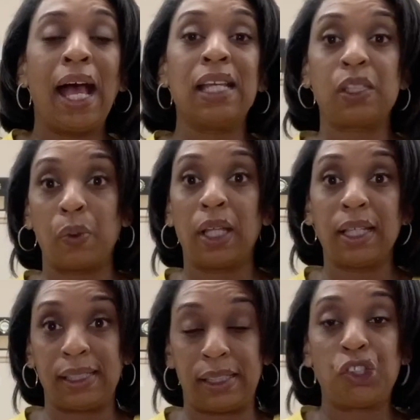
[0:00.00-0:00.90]
as well
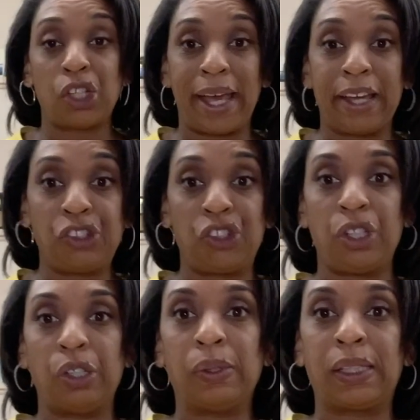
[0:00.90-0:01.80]
as the jazz
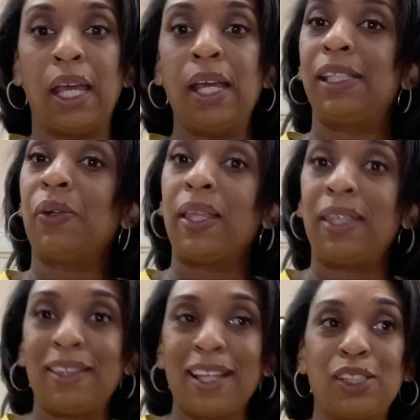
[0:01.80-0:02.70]
shoes. So I
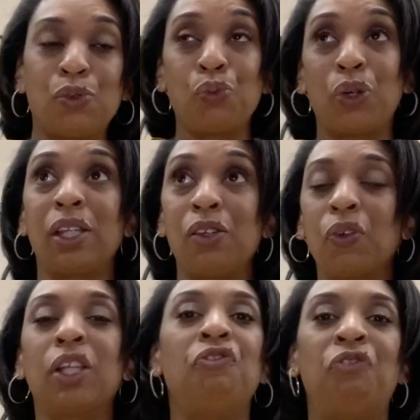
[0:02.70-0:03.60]
think that's a
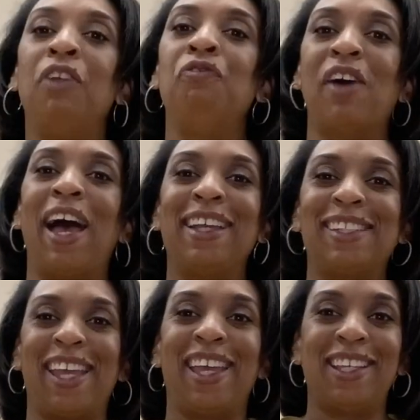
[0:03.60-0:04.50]
really fun
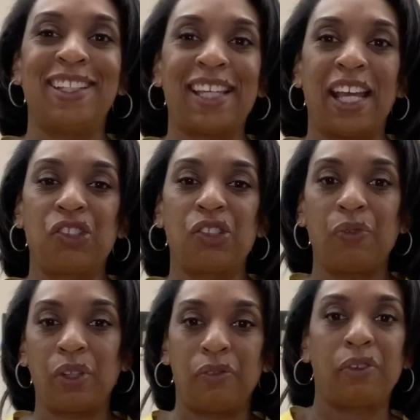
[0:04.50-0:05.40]
fact, and it's actually
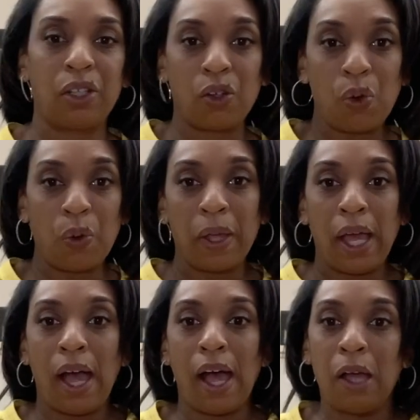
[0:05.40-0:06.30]
really cool
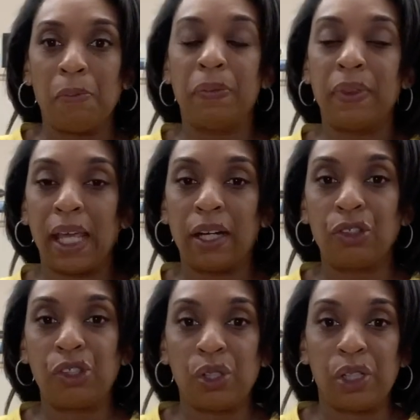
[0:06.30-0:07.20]
that
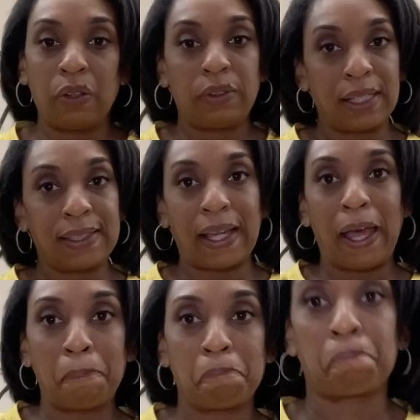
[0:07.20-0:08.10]
our studio does that.